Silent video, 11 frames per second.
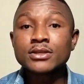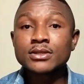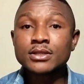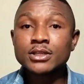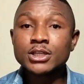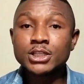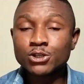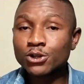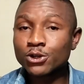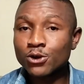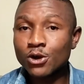it's going
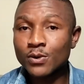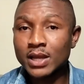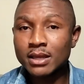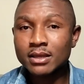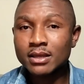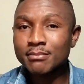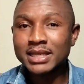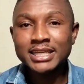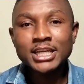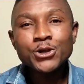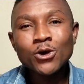to go away. But it
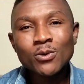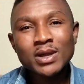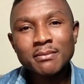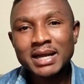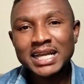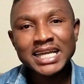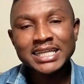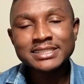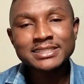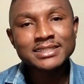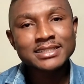didn't go away in my
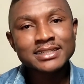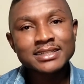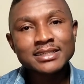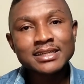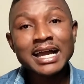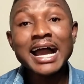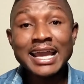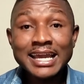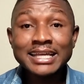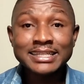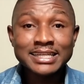case. I
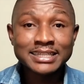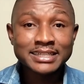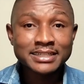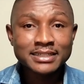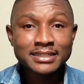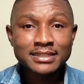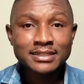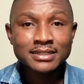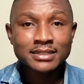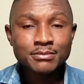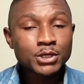hated it
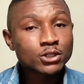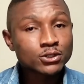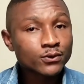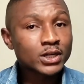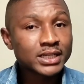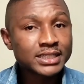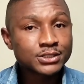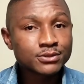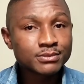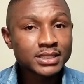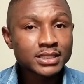because of what it did to
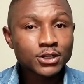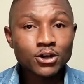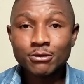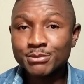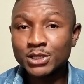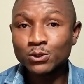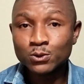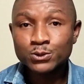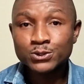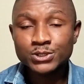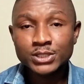me. Got me
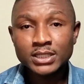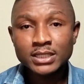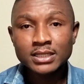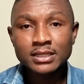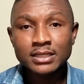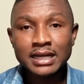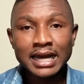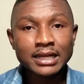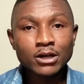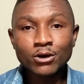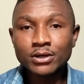loosed and
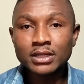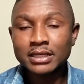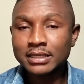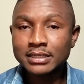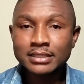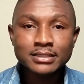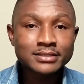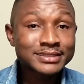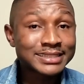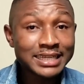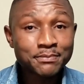all the
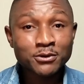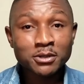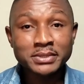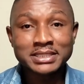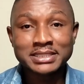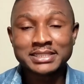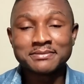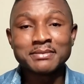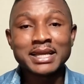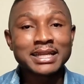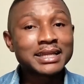silly promises
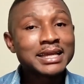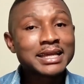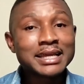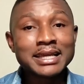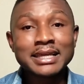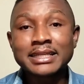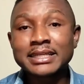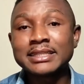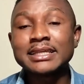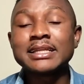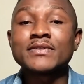made, it
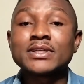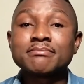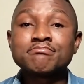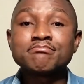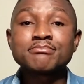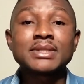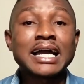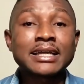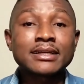didn't even like,